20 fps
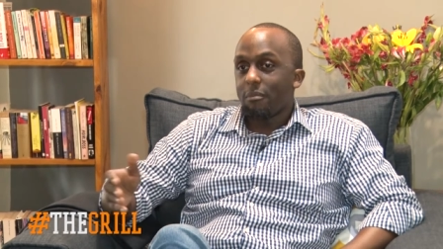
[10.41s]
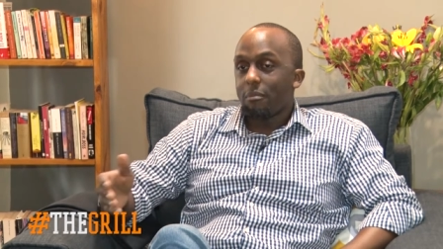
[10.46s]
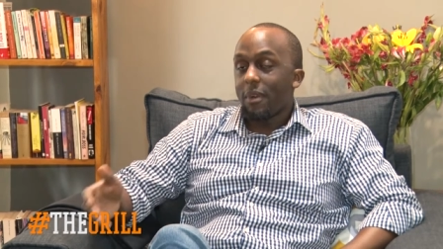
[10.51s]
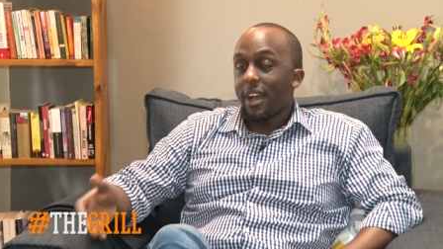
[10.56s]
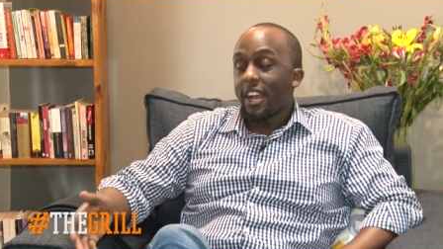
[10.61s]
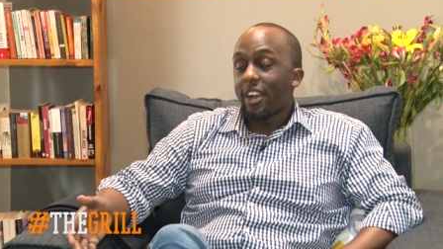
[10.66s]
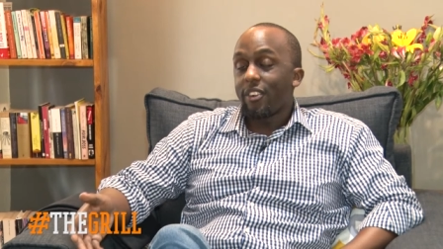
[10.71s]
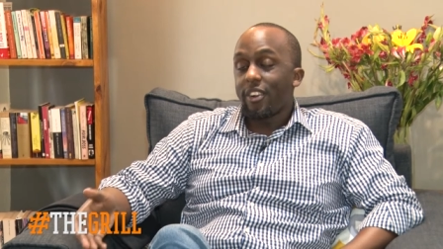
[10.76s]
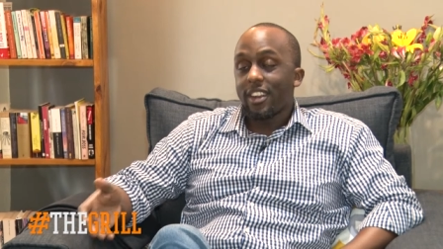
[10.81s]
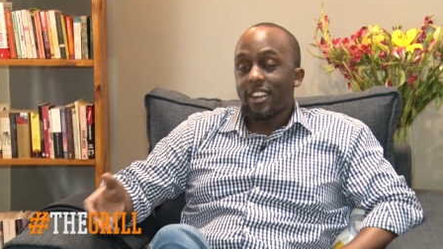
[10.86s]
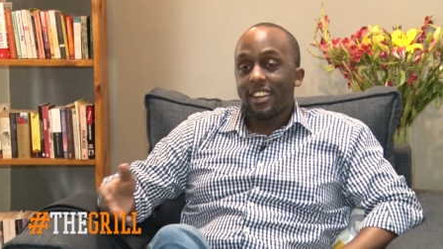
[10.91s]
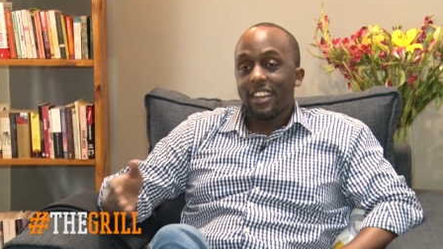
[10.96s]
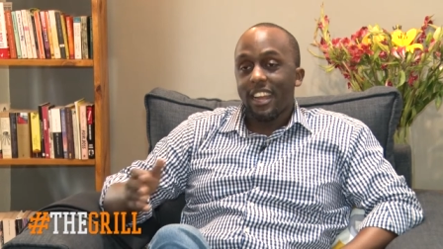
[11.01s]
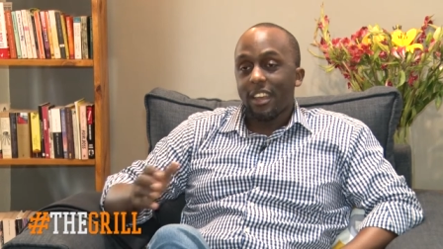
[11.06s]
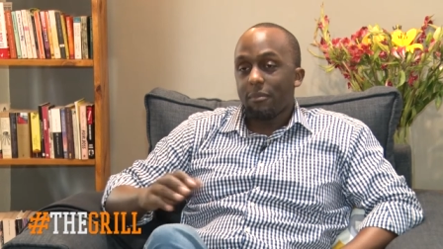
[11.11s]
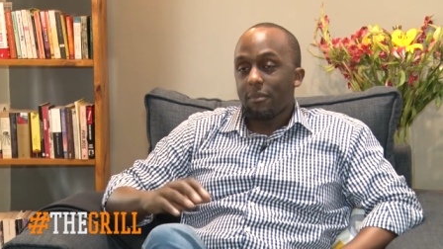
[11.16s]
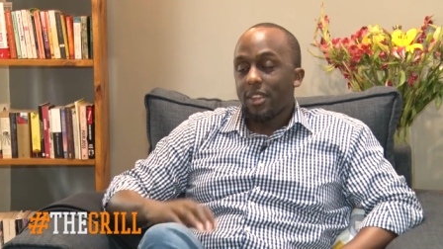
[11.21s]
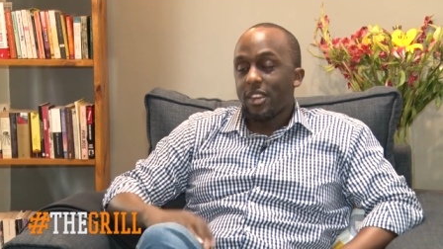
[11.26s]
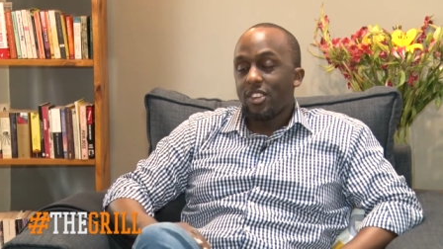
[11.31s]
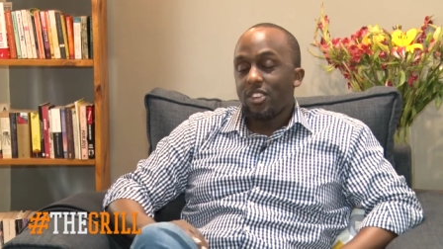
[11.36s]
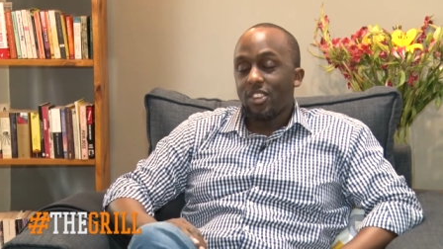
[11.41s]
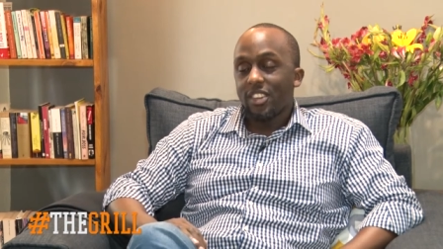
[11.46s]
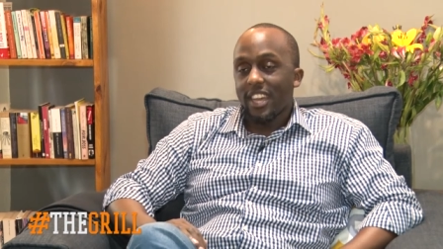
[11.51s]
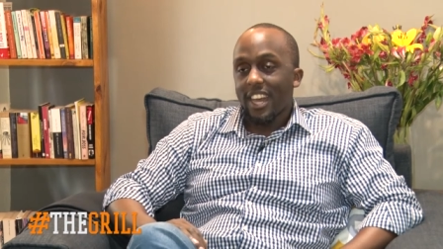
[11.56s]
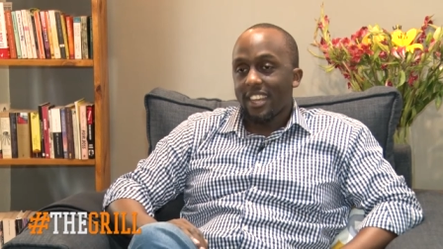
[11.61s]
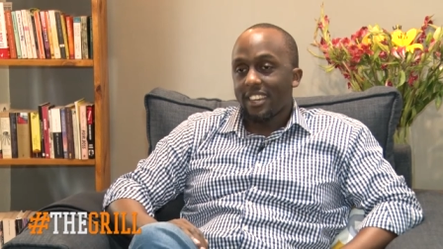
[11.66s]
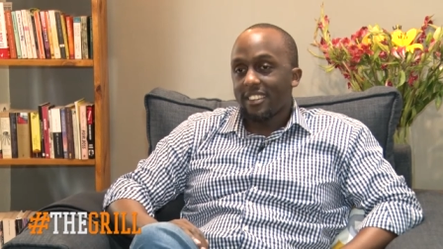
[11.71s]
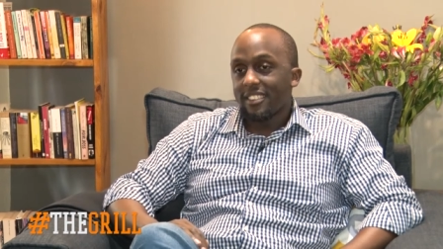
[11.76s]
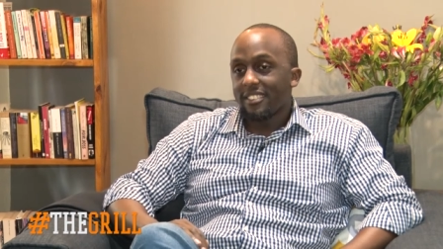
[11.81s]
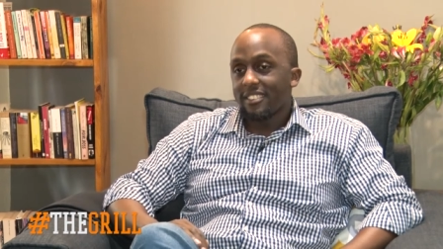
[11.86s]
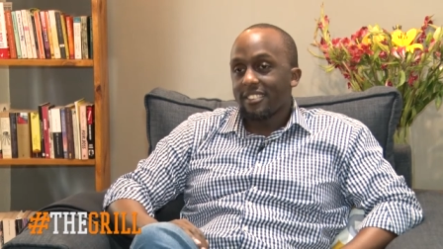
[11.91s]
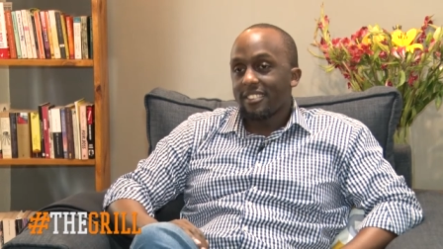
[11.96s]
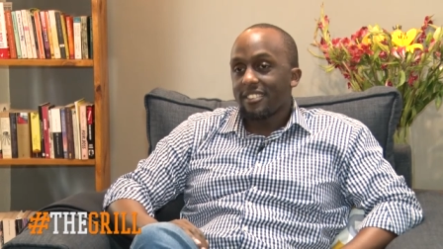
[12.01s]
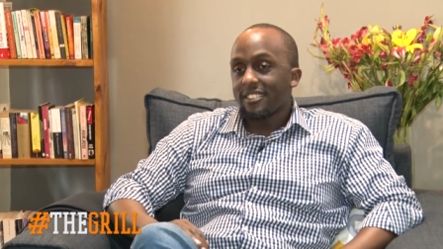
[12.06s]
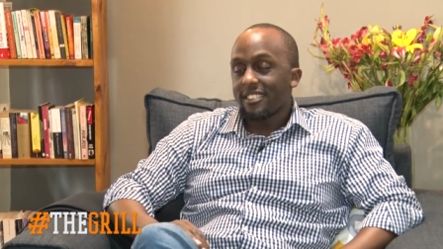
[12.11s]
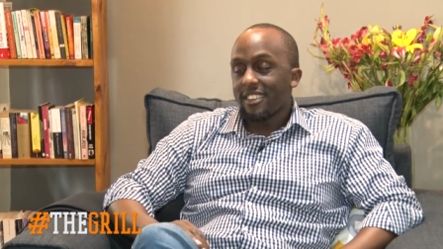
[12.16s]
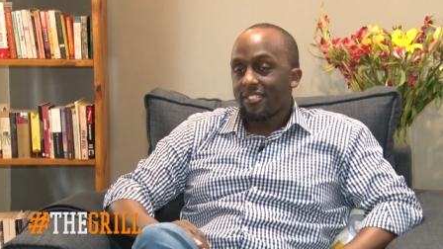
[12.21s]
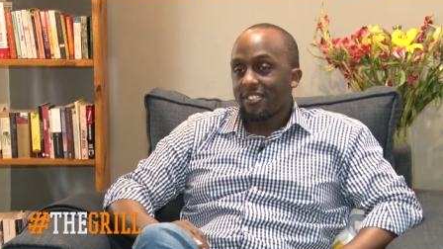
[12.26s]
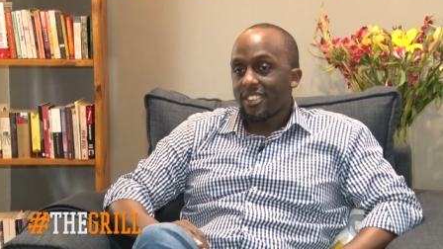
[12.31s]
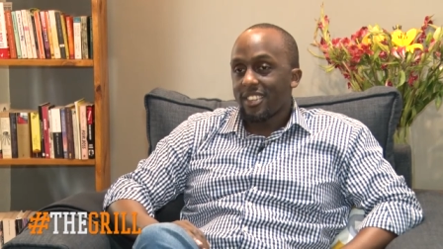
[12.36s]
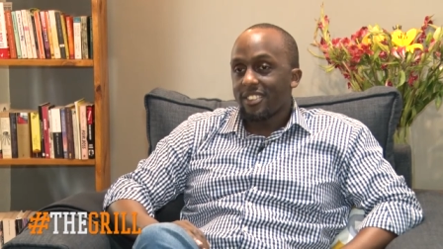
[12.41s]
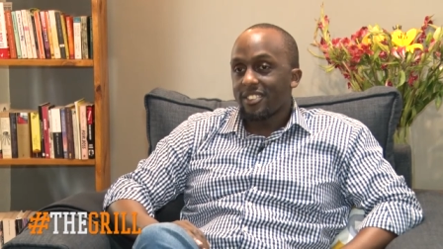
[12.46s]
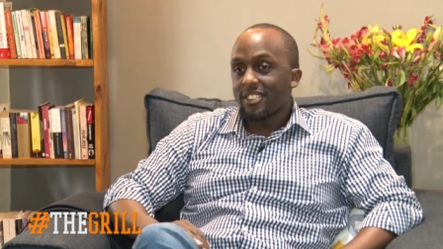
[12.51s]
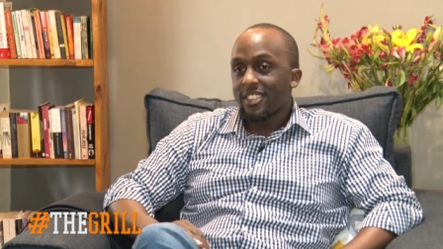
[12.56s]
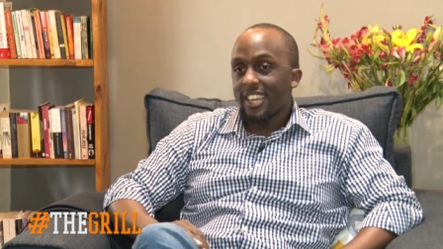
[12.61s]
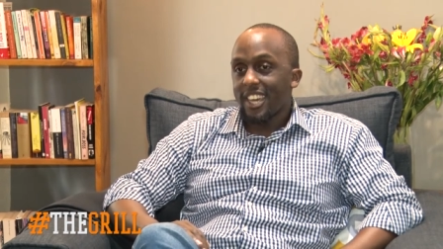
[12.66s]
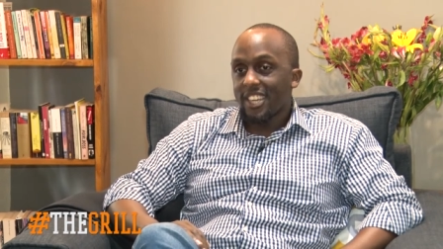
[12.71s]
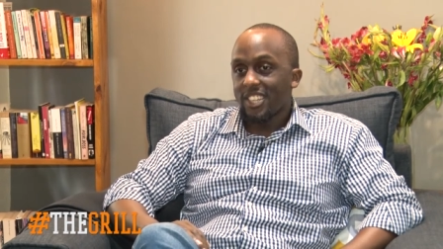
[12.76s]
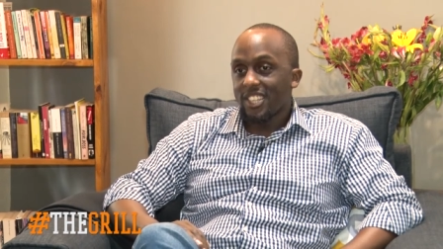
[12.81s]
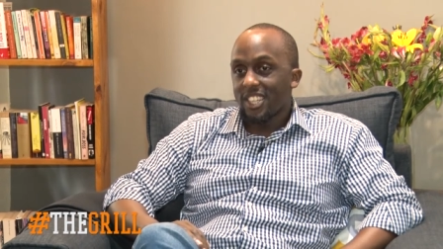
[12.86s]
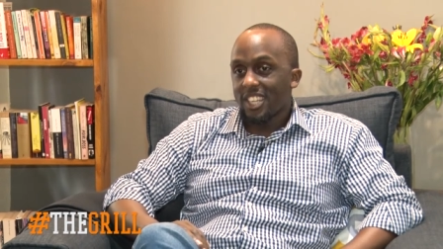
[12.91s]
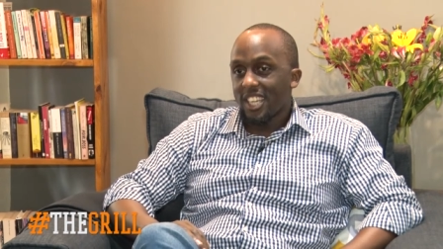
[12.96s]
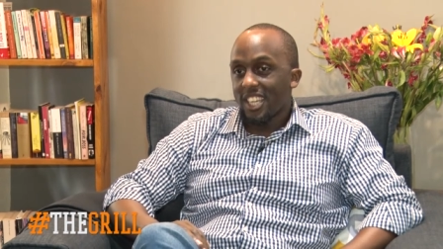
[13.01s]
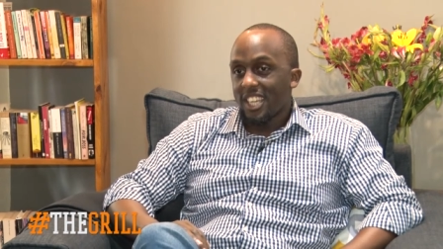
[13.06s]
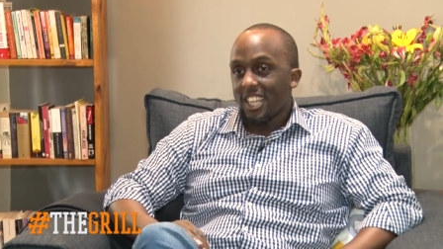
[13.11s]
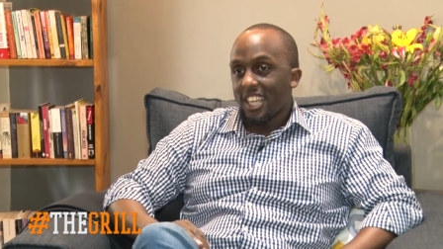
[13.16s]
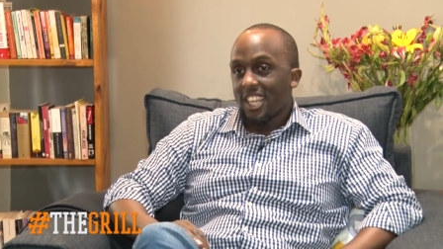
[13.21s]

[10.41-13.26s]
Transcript: migrated, like many Ugandans in the 70s, to Kenya.